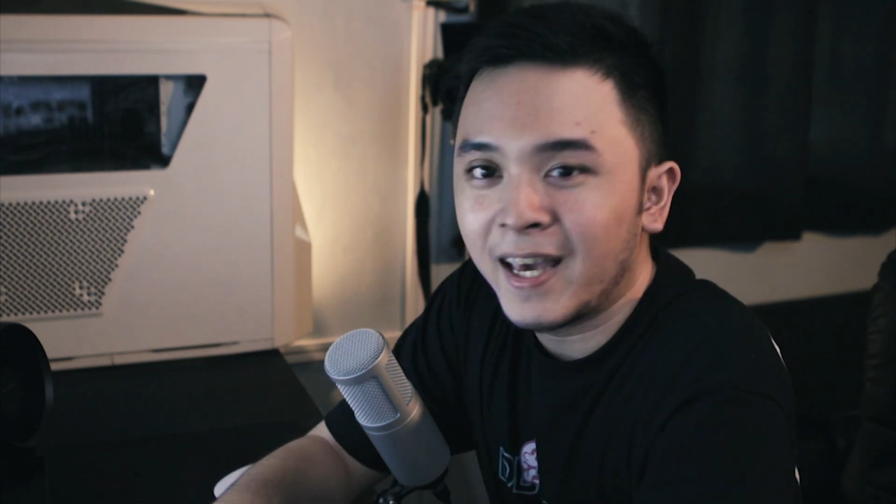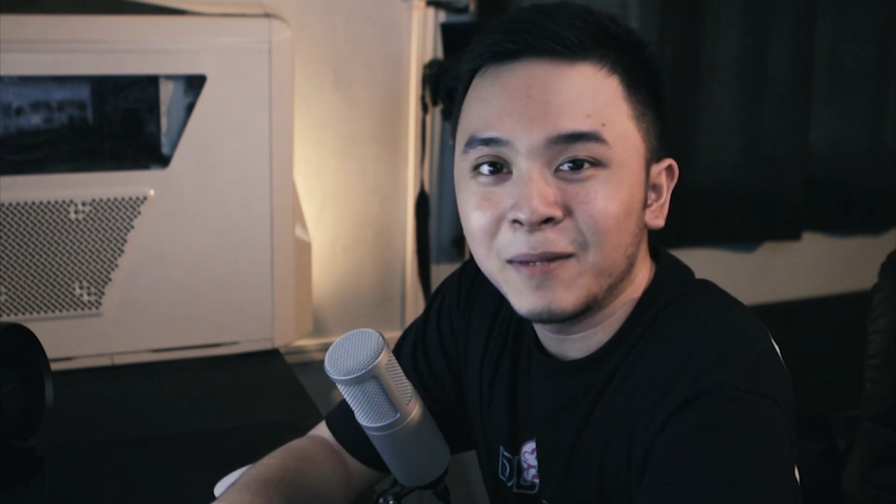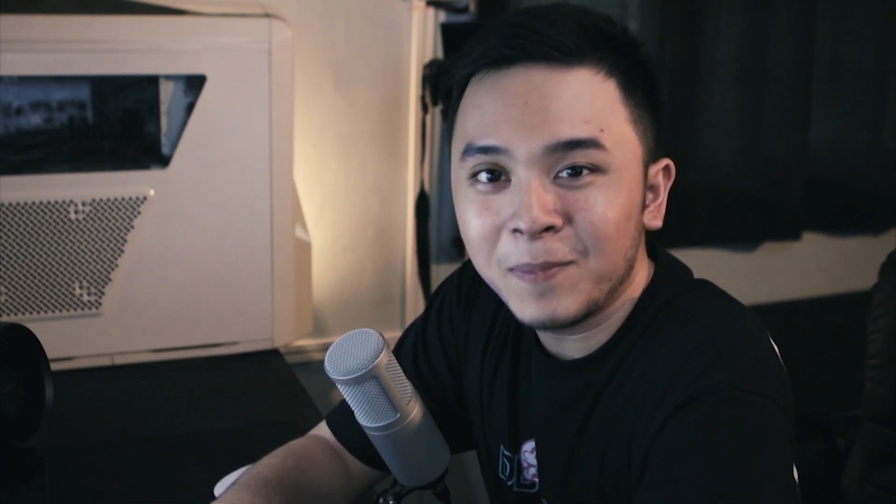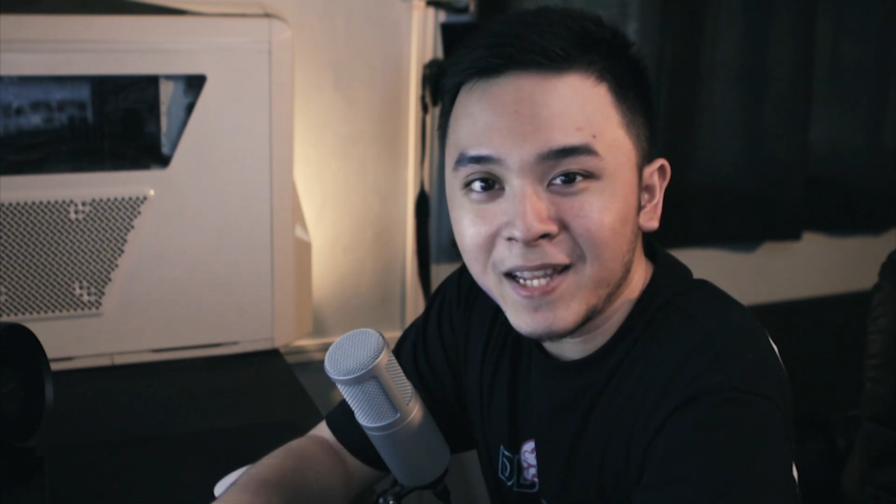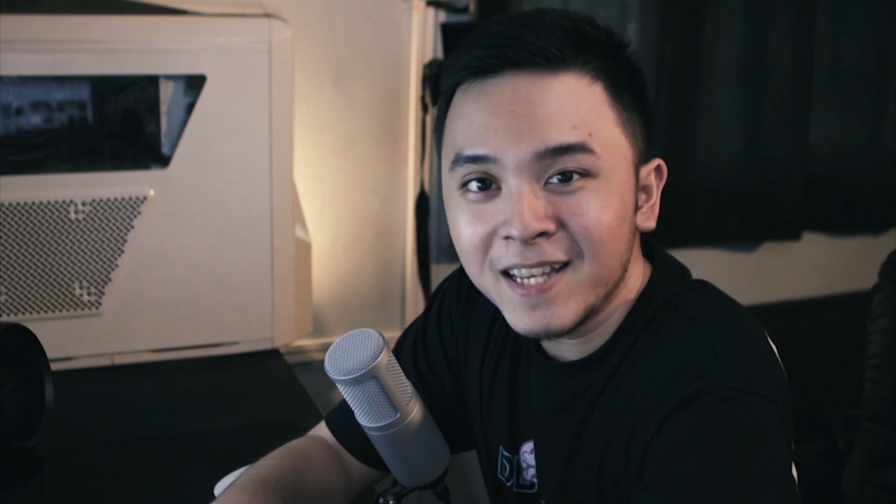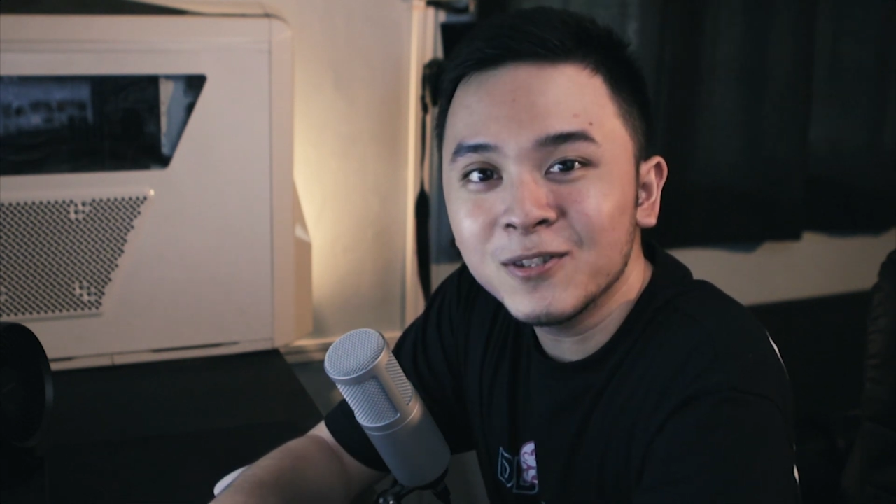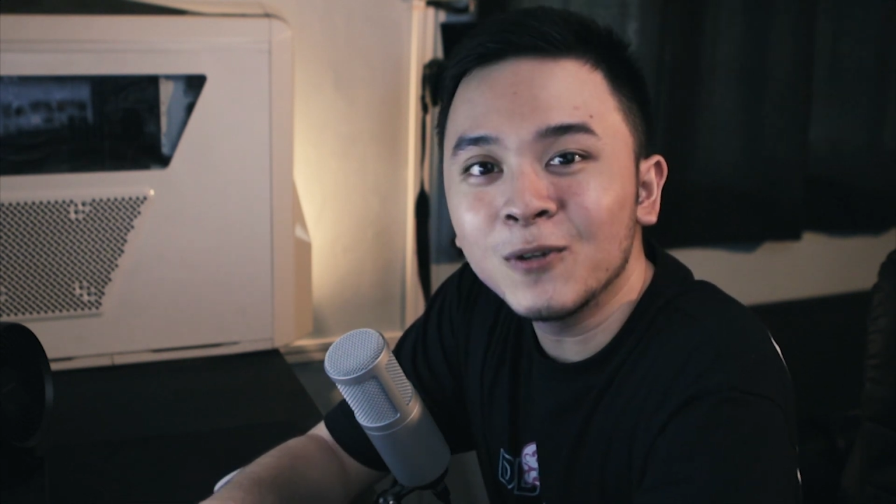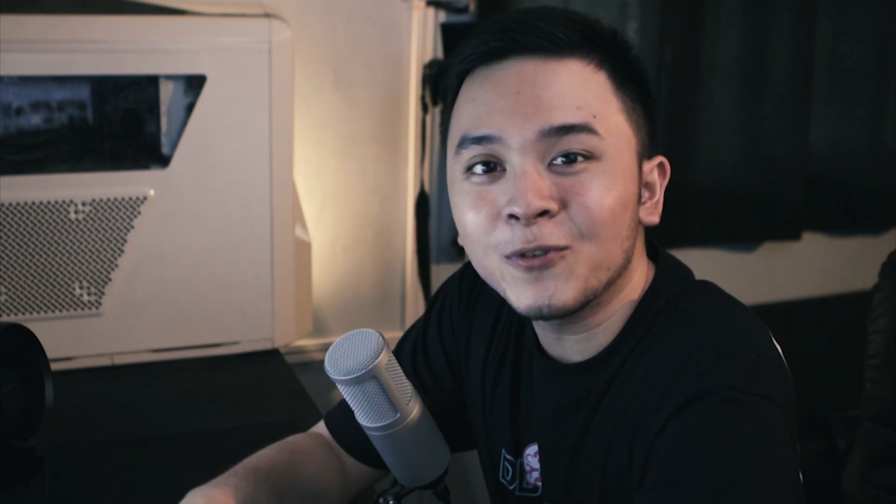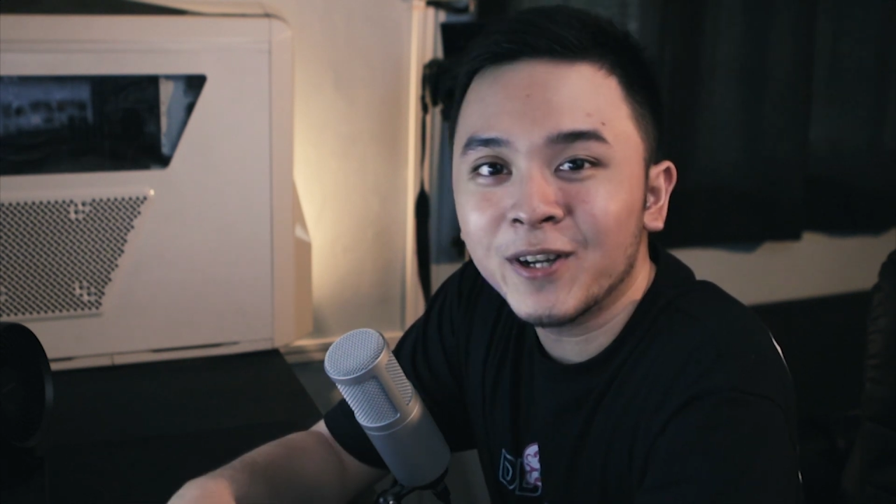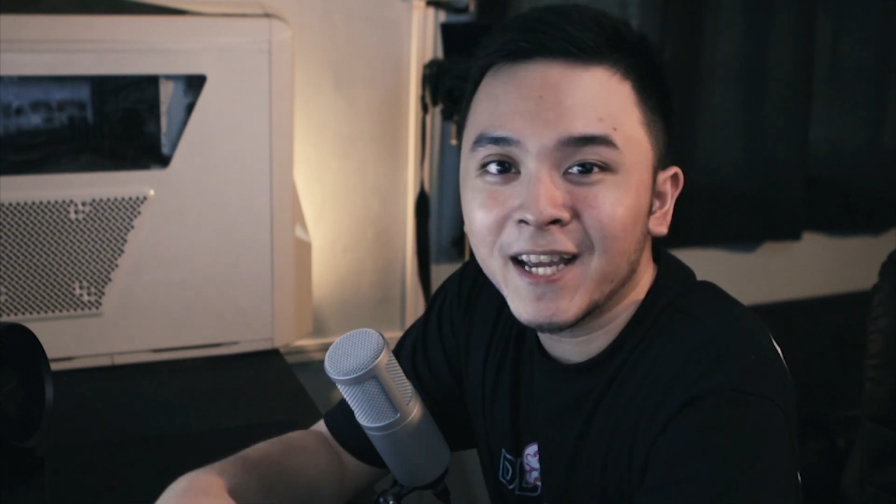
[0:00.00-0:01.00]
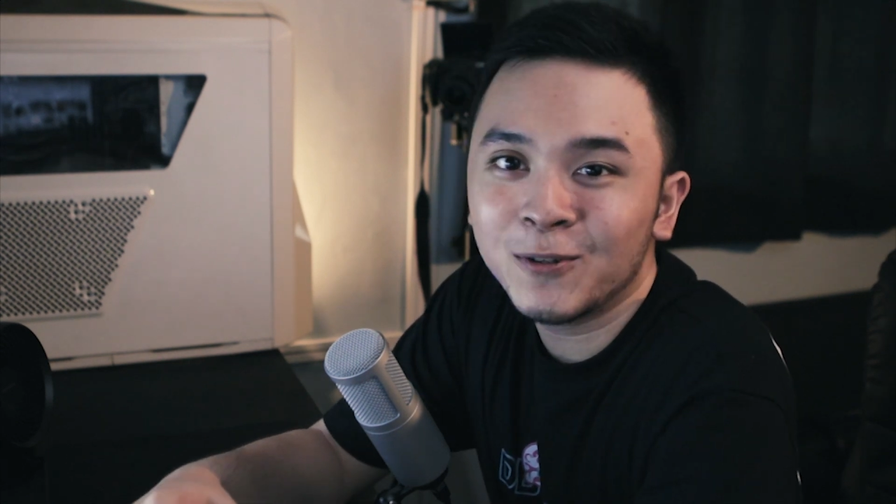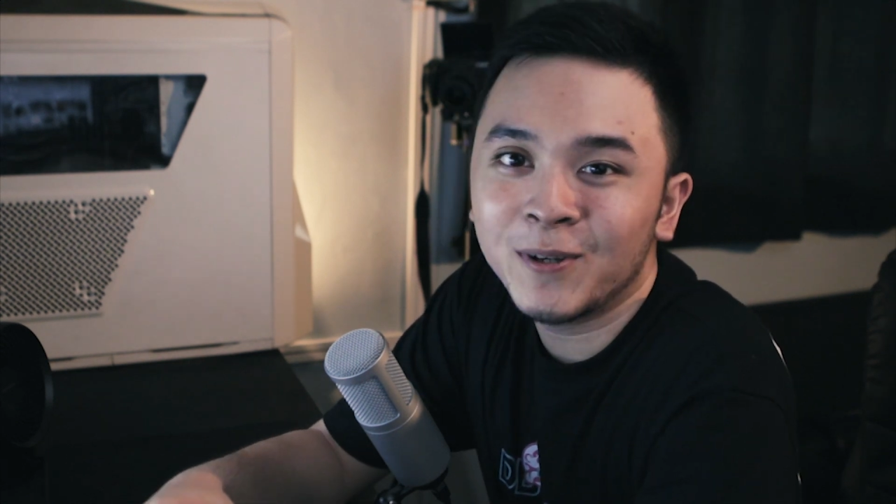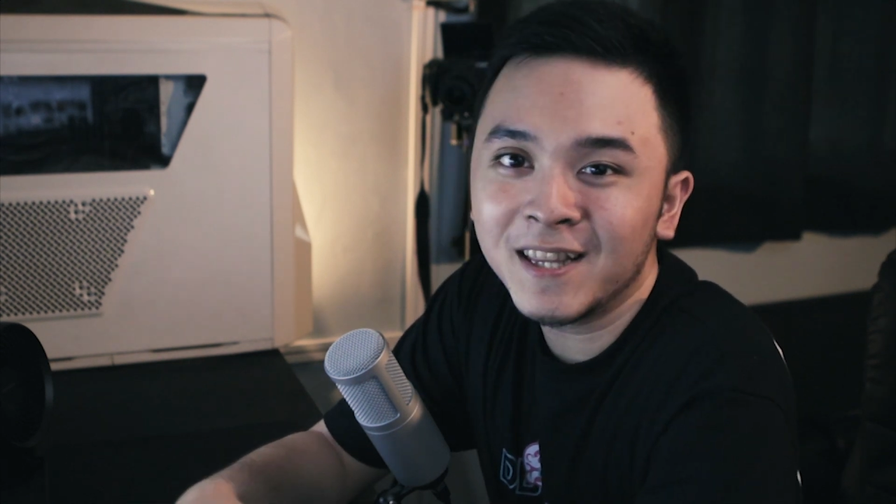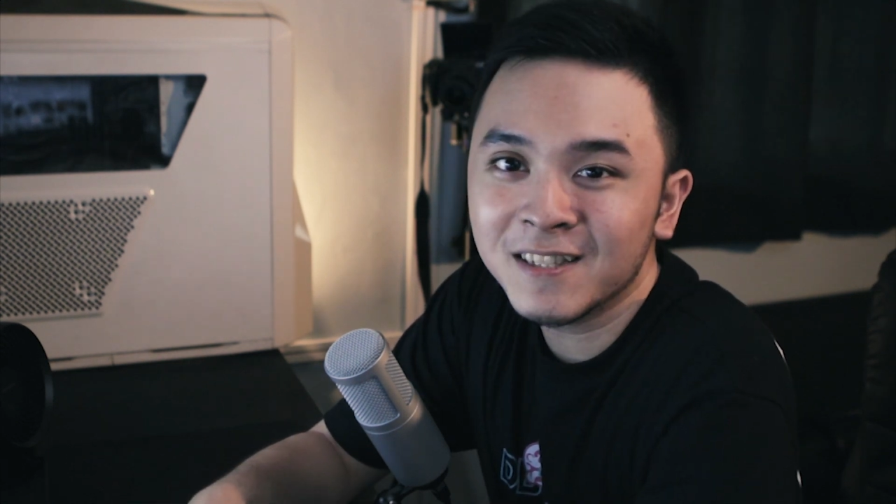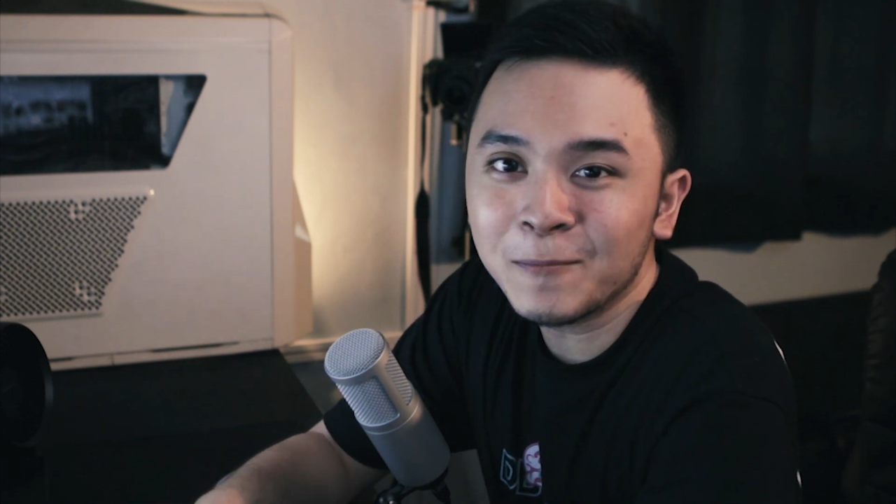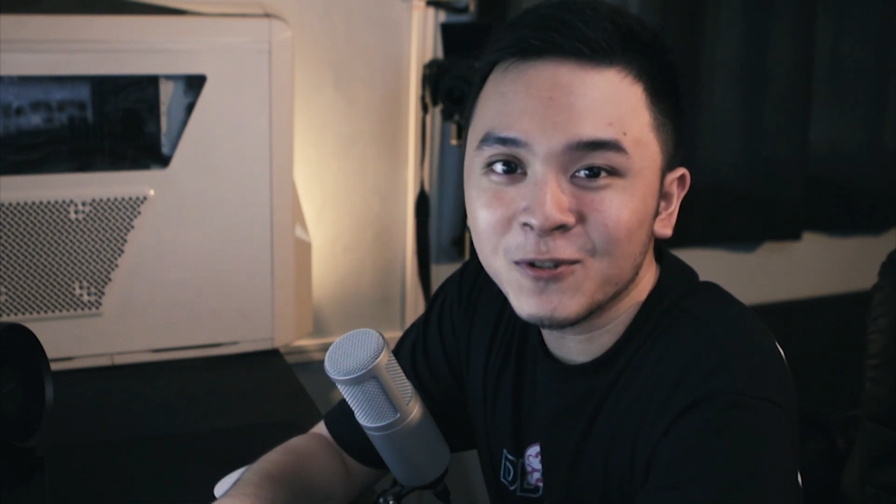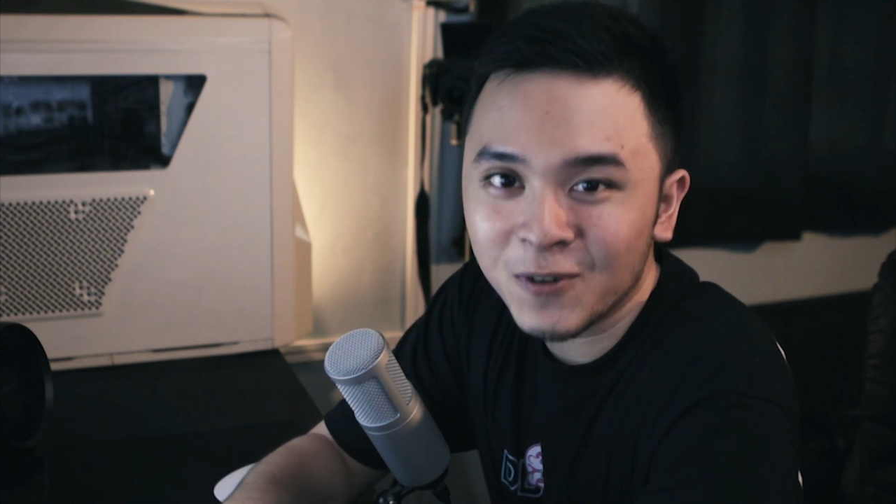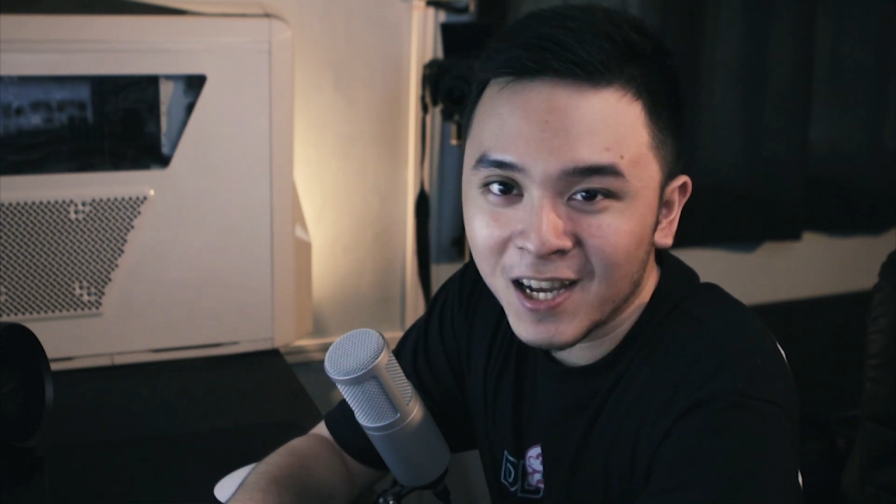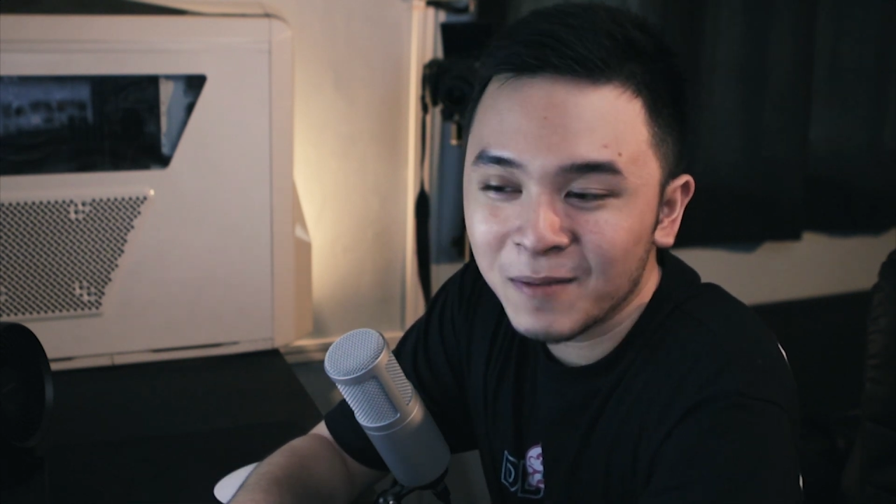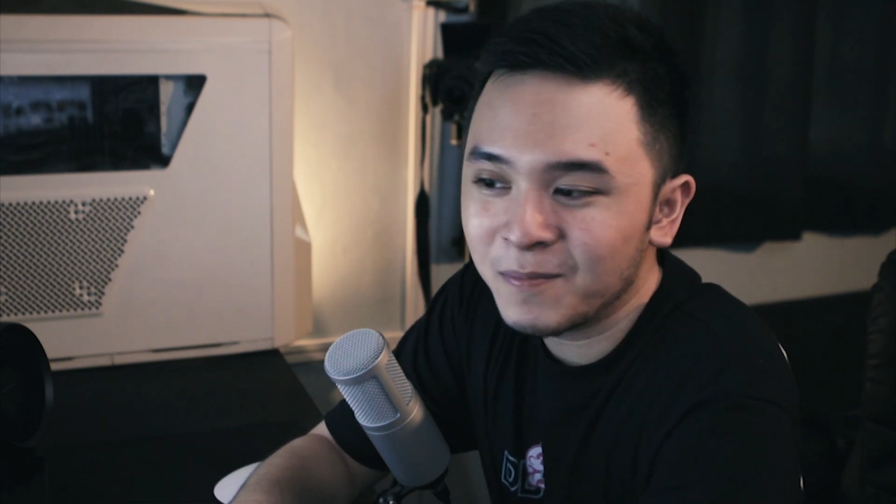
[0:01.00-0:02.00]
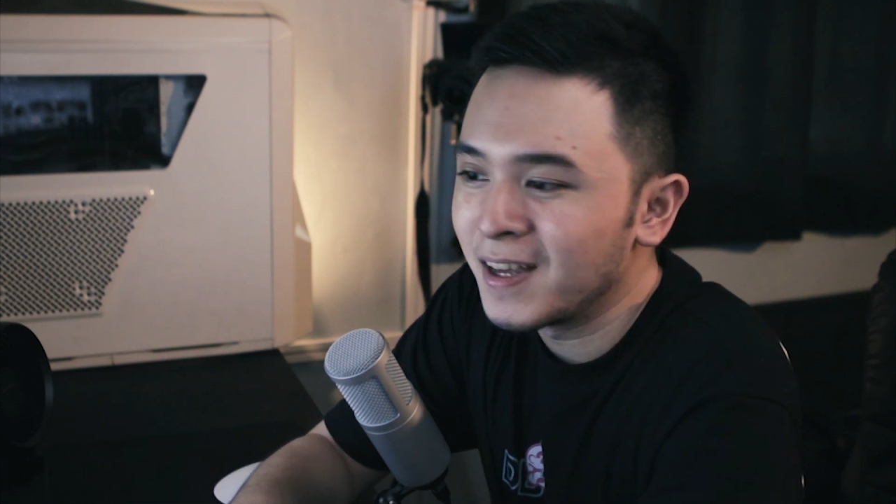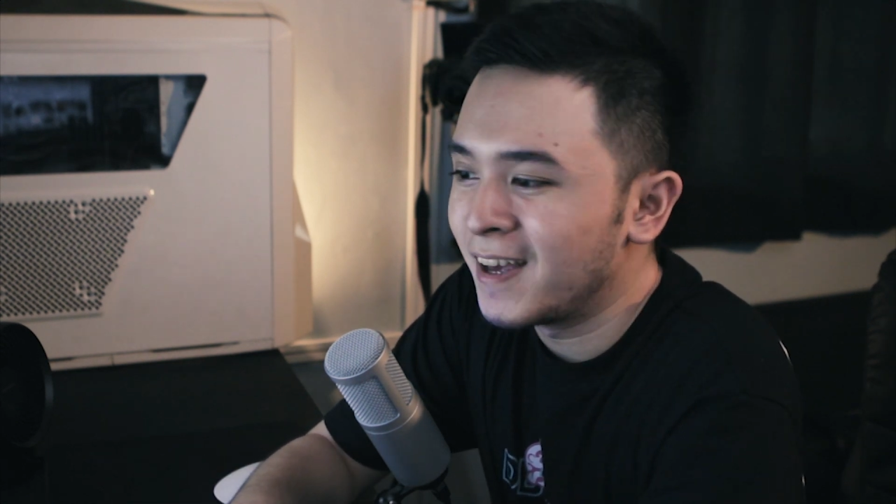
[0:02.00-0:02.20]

And please don't forget to hit subscribe.